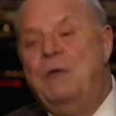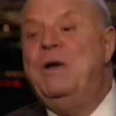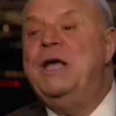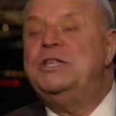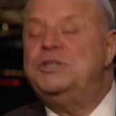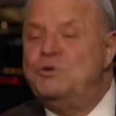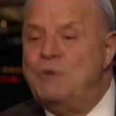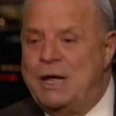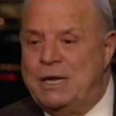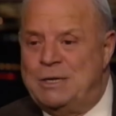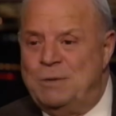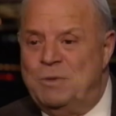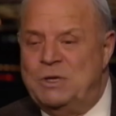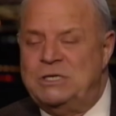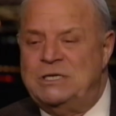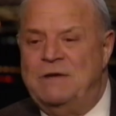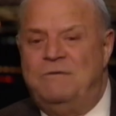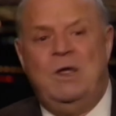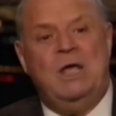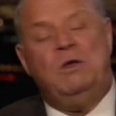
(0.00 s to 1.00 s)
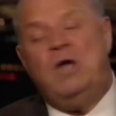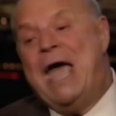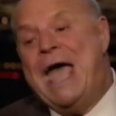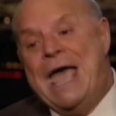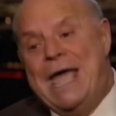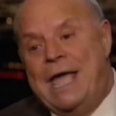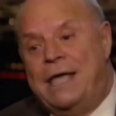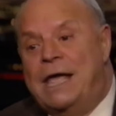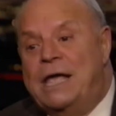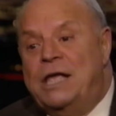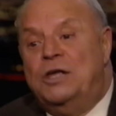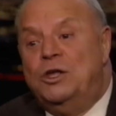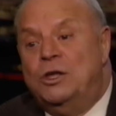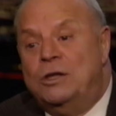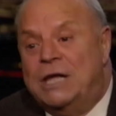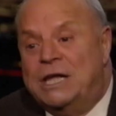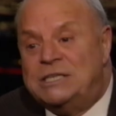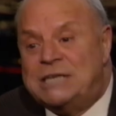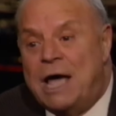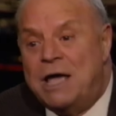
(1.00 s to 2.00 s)
Anyway, it's great to be 70. Hey.
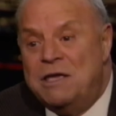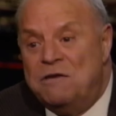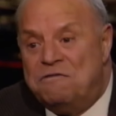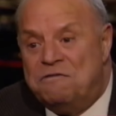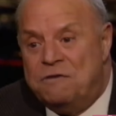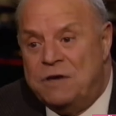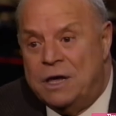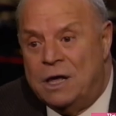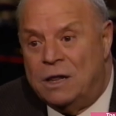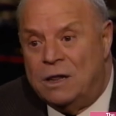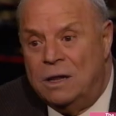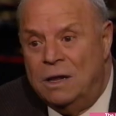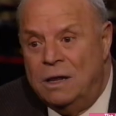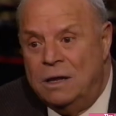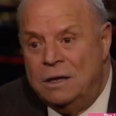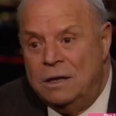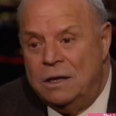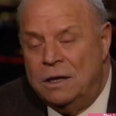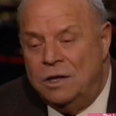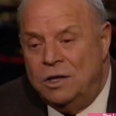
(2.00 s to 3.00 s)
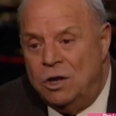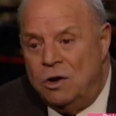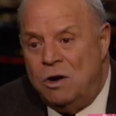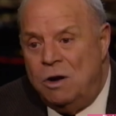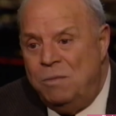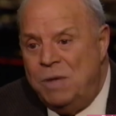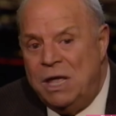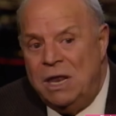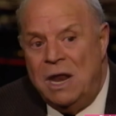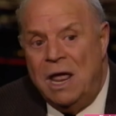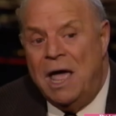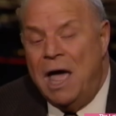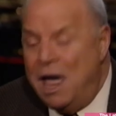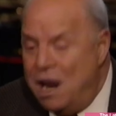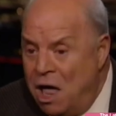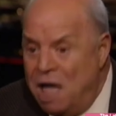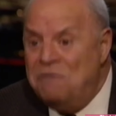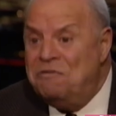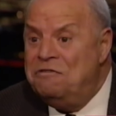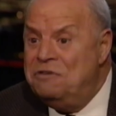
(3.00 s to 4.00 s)
It's how you feel. Exactly. You know what I mean?
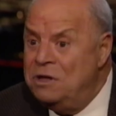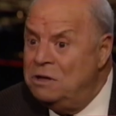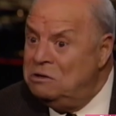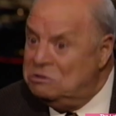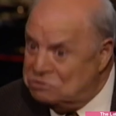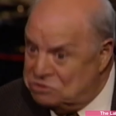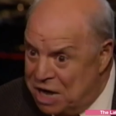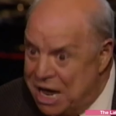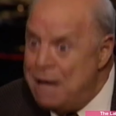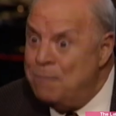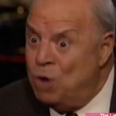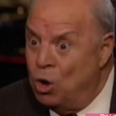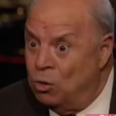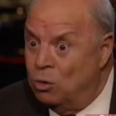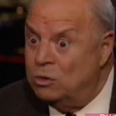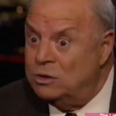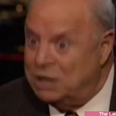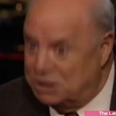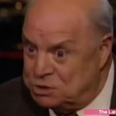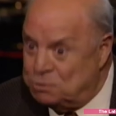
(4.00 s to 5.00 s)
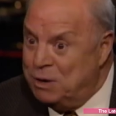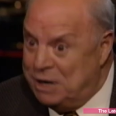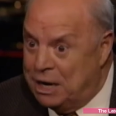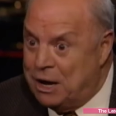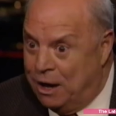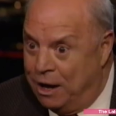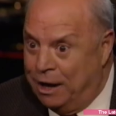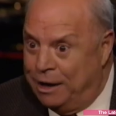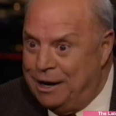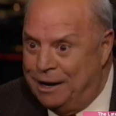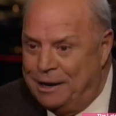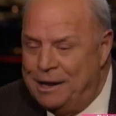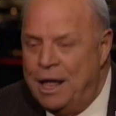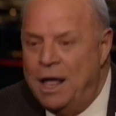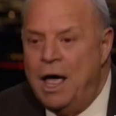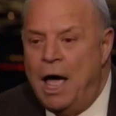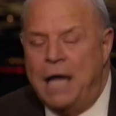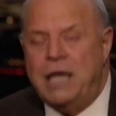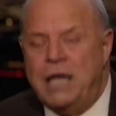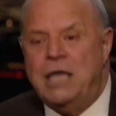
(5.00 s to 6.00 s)
And I feel damn old, I swear to God. No,
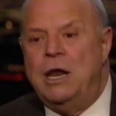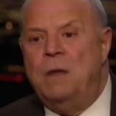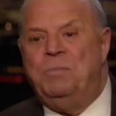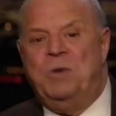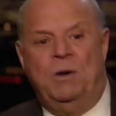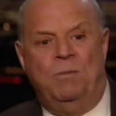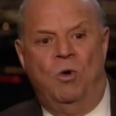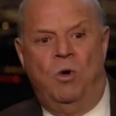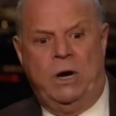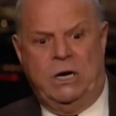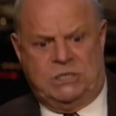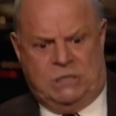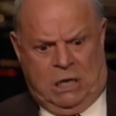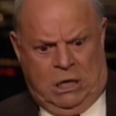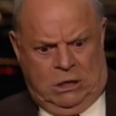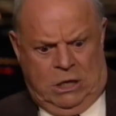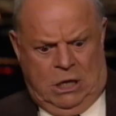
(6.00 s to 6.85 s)
you don't. I get up in the morning and